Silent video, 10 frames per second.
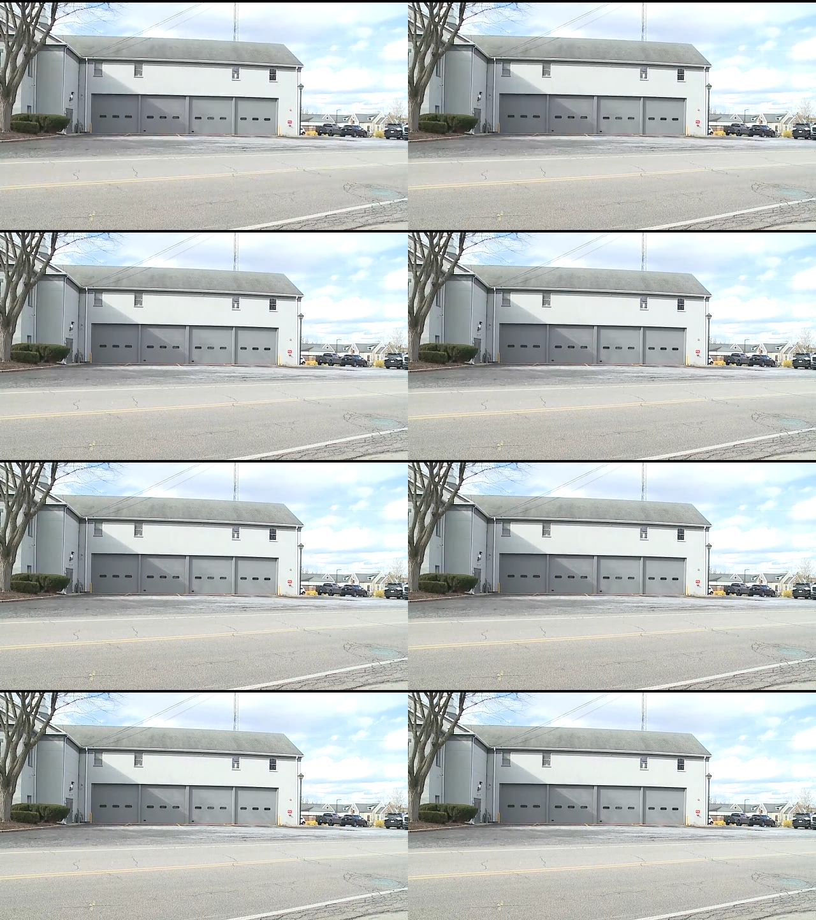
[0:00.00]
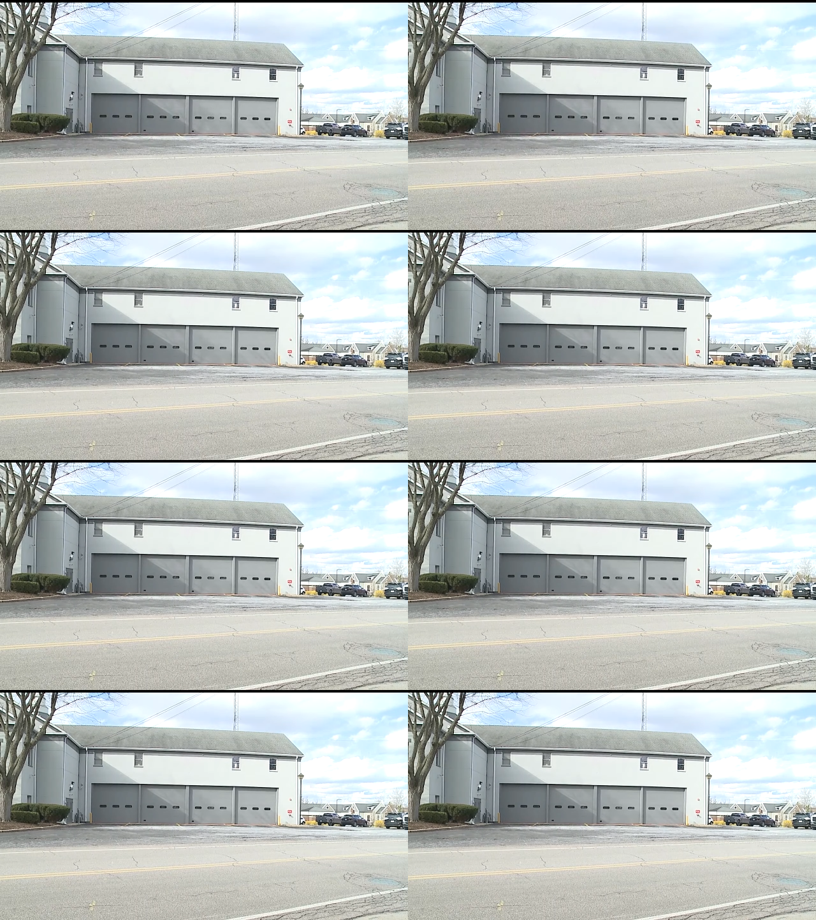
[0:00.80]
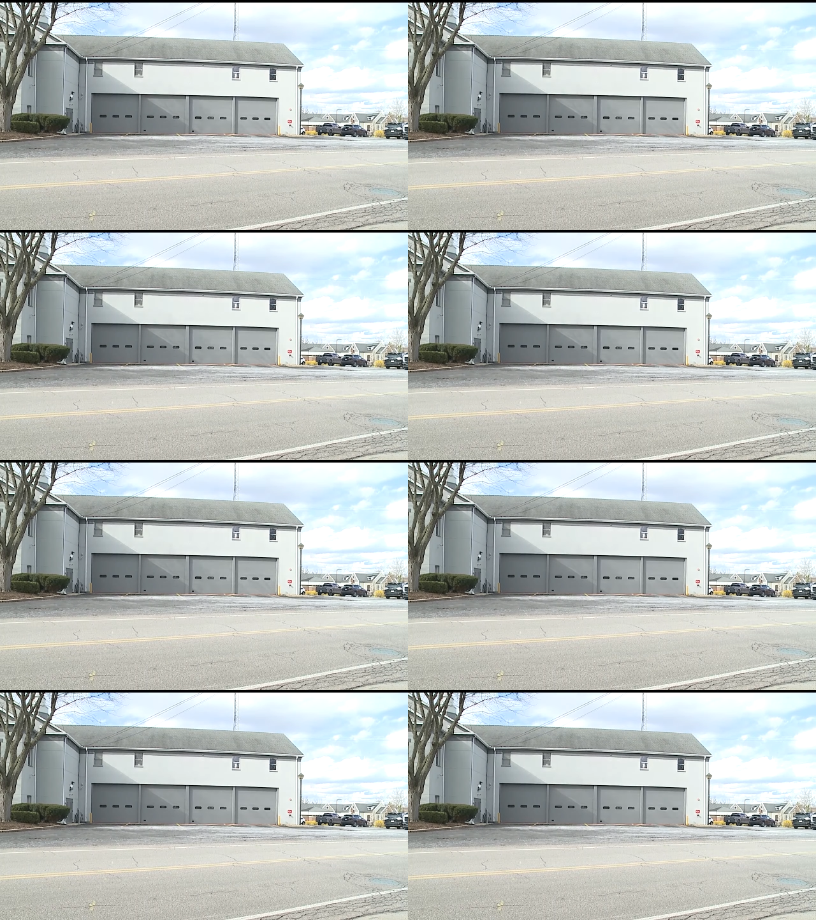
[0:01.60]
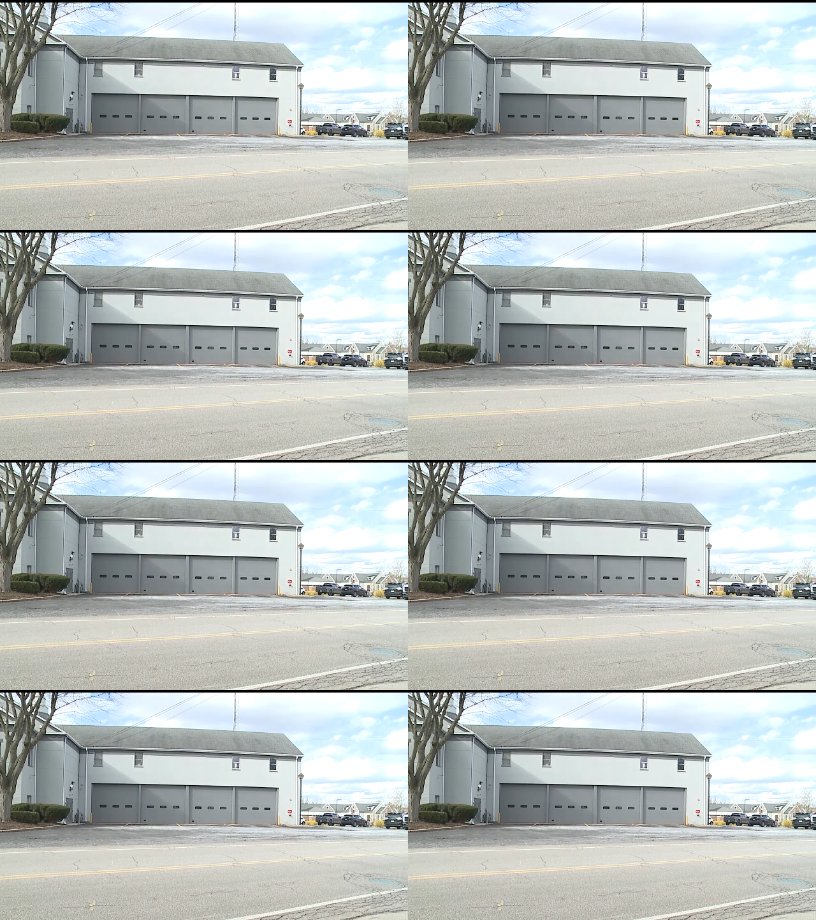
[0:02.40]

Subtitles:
No face is visible, so there are no lips to read.